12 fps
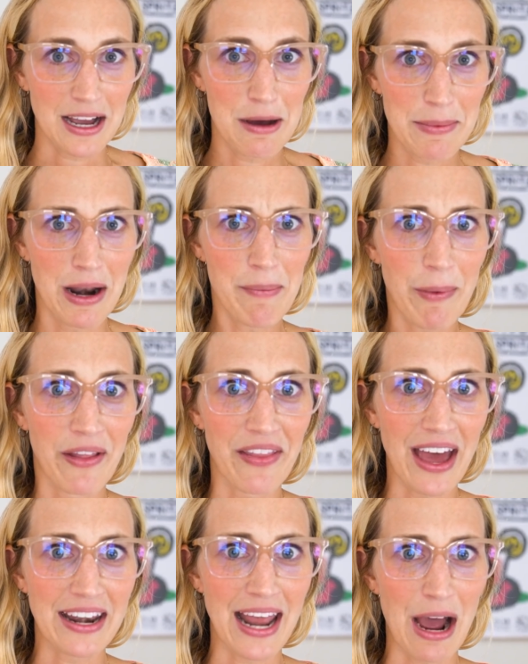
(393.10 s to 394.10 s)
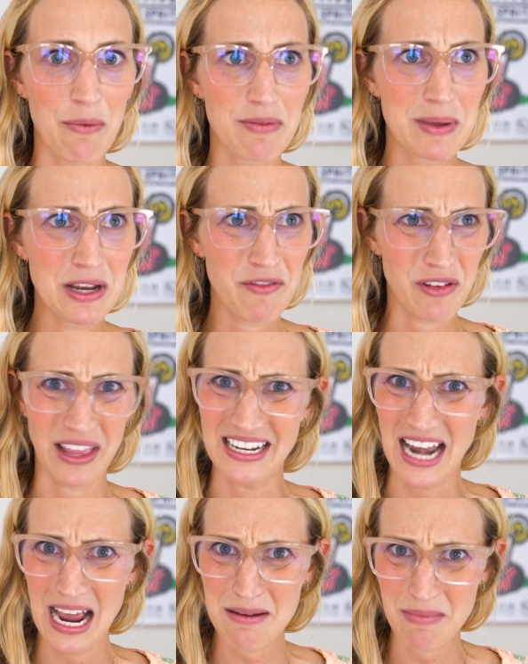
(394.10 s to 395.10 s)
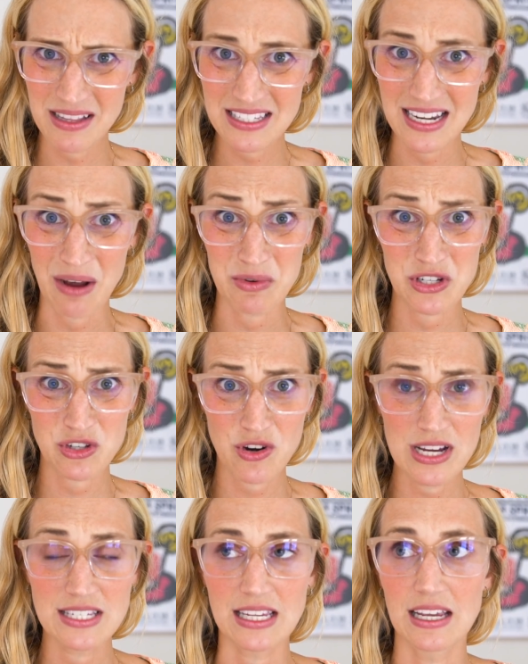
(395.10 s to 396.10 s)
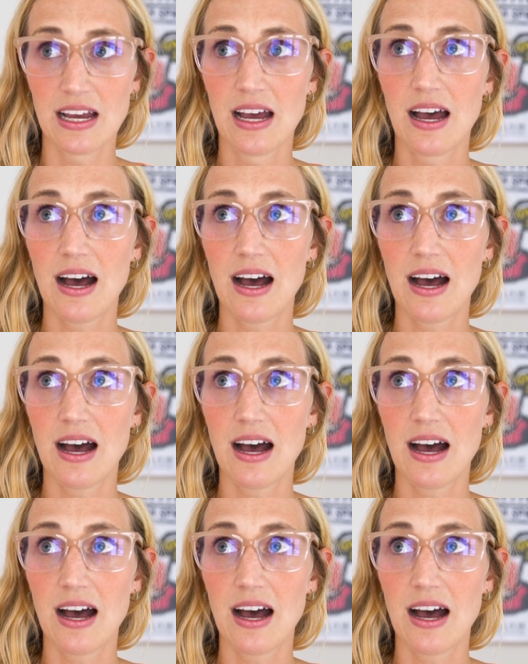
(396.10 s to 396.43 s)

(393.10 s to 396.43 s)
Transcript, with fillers: of coming up on that now. We've been here for like 9 months now, which is crazy.